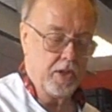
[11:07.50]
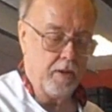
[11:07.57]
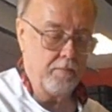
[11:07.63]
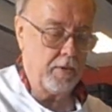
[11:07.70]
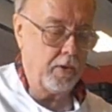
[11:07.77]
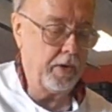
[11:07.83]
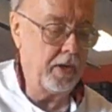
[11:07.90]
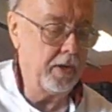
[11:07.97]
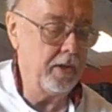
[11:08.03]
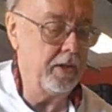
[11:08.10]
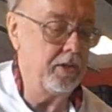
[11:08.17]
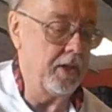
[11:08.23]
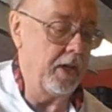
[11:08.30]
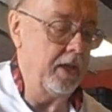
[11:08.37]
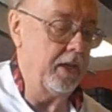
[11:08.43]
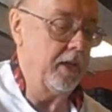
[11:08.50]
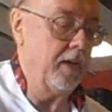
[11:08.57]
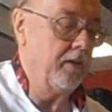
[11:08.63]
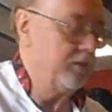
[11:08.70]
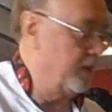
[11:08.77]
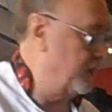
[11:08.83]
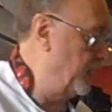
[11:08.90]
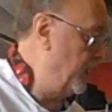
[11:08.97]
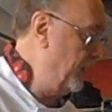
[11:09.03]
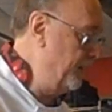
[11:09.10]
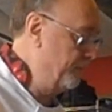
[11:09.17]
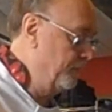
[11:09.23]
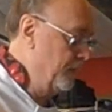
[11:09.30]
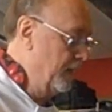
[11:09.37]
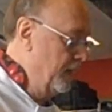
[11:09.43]
gumbo here at JES today.
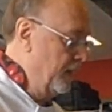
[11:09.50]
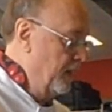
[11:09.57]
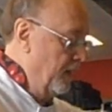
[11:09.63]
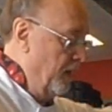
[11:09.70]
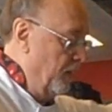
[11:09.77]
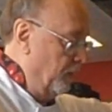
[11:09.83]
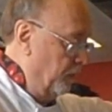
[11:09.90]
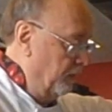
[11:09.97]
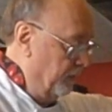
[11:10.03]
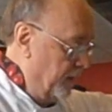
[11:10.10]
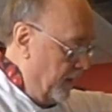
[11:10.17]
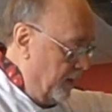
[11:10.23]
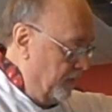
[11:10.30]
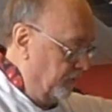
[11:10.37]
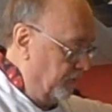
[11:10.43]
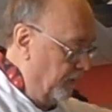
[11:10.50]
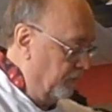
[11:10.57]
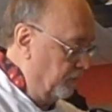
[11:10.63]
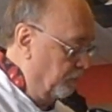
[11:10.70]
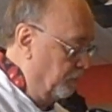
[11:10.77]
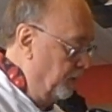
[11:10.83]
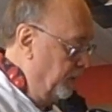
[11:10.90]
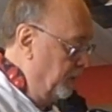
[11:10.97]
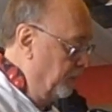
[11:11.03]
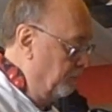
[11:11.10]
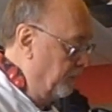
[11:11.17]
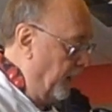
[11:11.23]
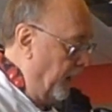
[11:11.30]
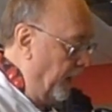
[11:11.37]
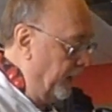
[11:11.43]
We've got ourselves a pretty good
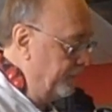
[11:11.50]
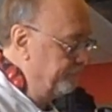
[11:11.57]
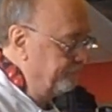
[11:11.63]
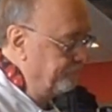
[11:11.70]
pot.